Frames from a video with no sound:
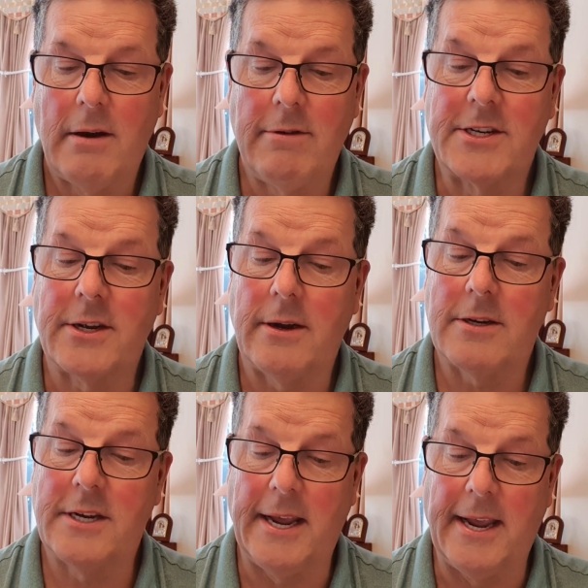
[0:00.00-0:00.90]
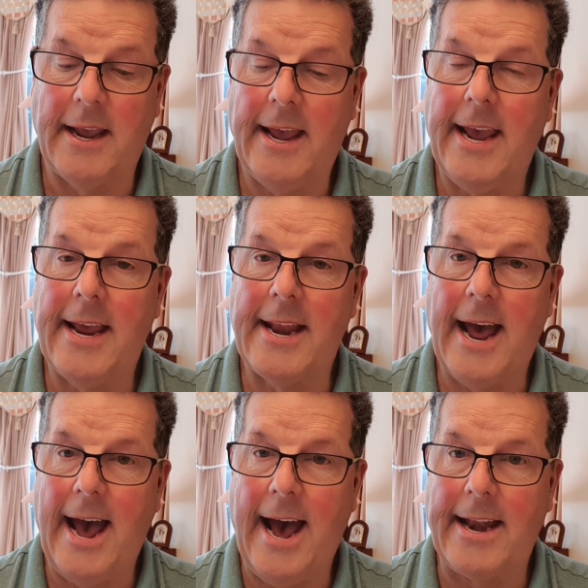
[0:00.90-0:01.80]
resulting in
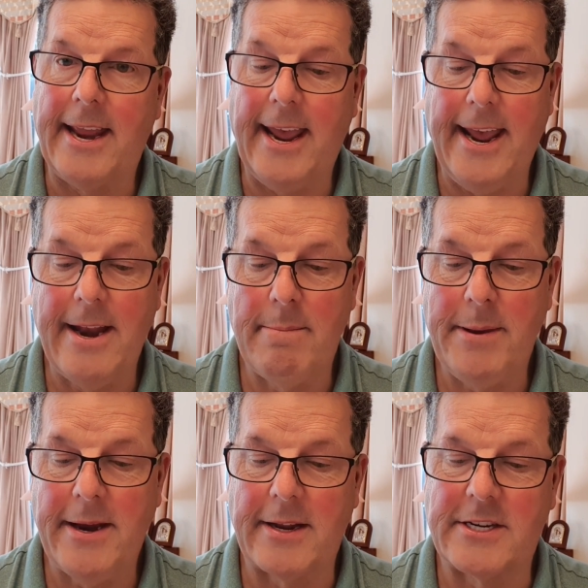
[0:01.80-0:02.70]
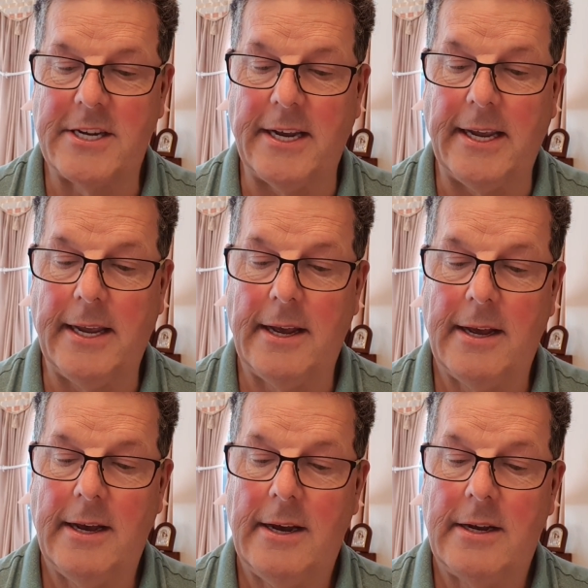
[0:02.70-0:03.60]
an inability
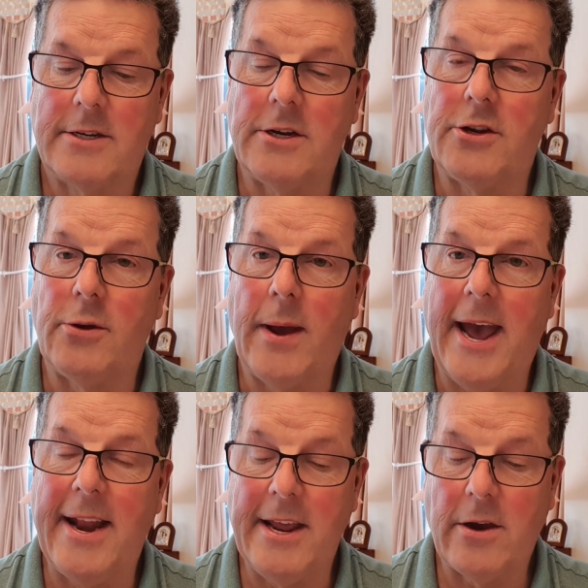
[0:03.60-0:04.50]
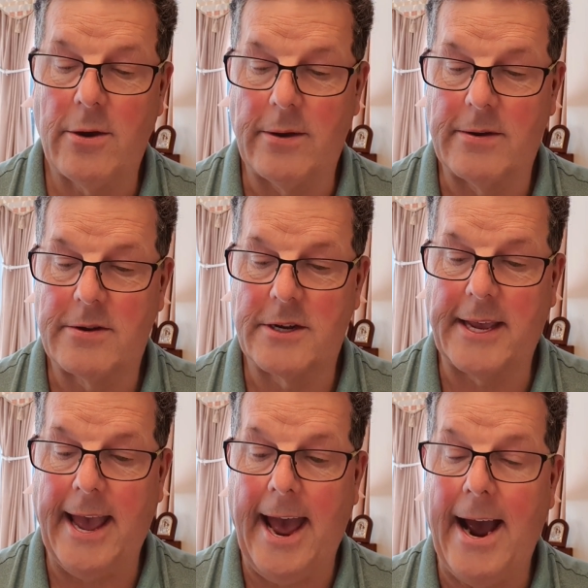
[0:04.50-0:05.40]
to do any good to
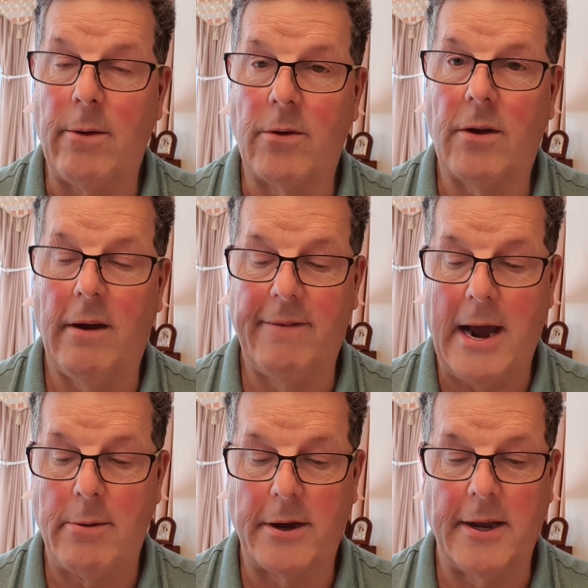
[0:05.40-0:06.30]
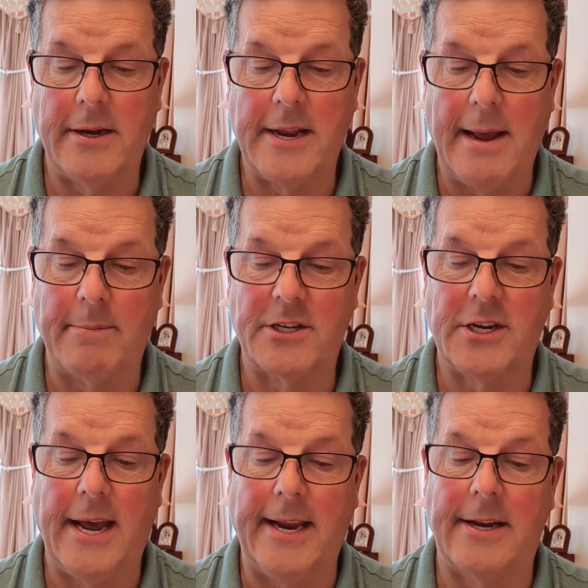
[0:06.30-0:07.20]
get out of our condemned
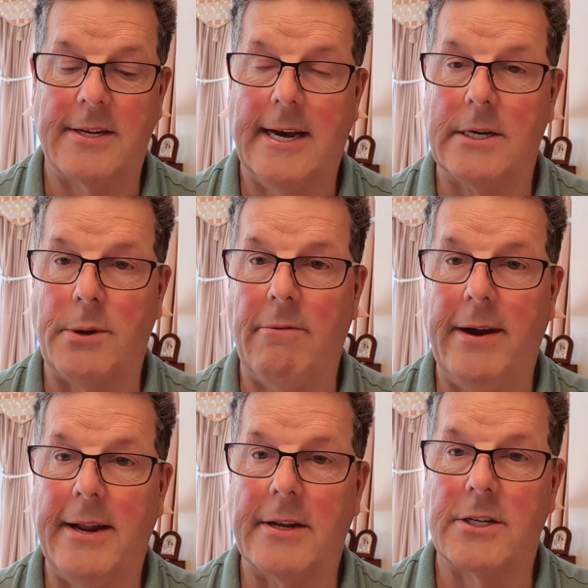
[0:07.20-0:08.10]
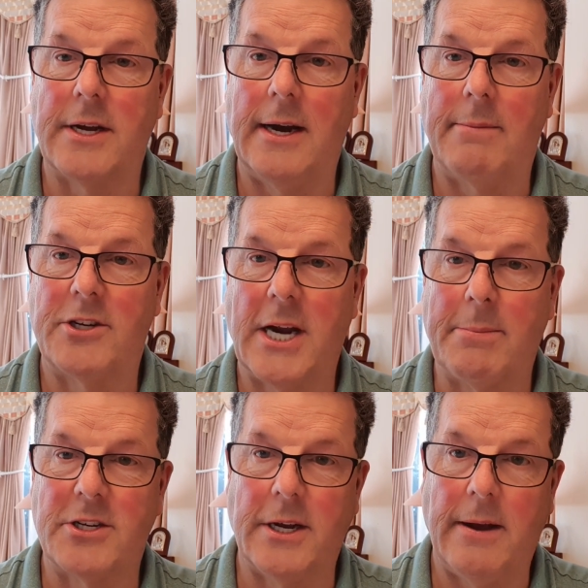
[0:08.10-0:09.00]
state, as we read in Psalm
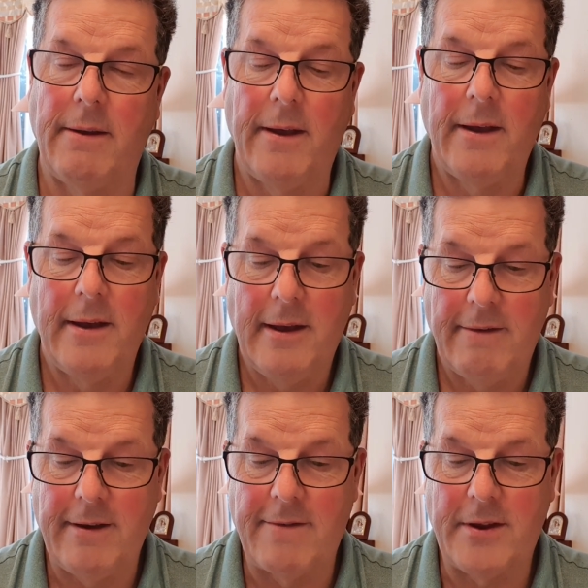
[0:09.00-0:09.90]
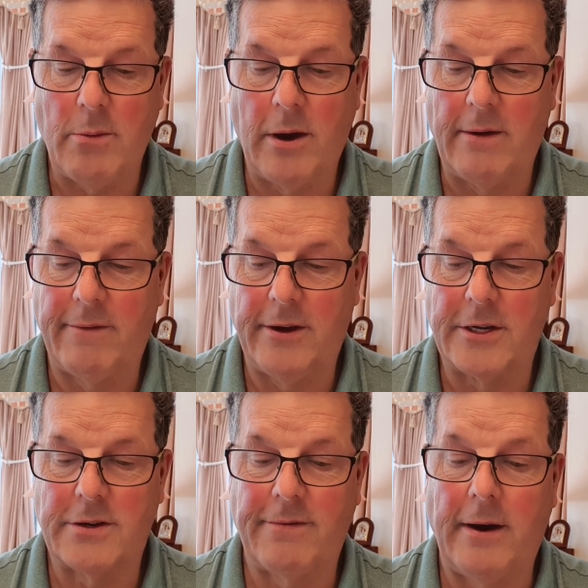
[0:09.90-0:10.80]
chapter 51,
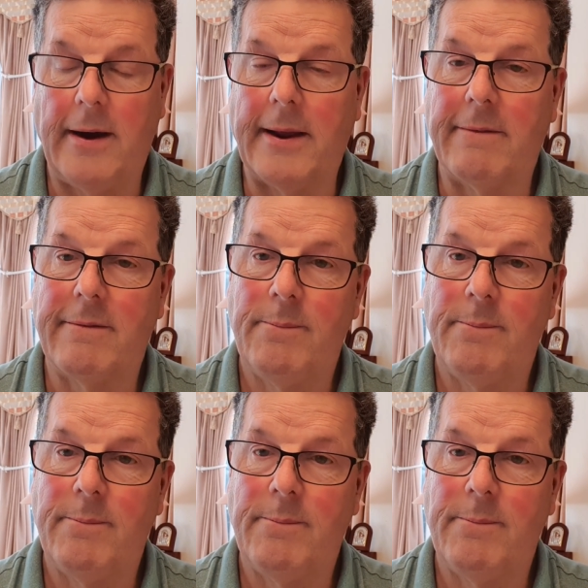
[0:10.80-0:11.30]
verse 5.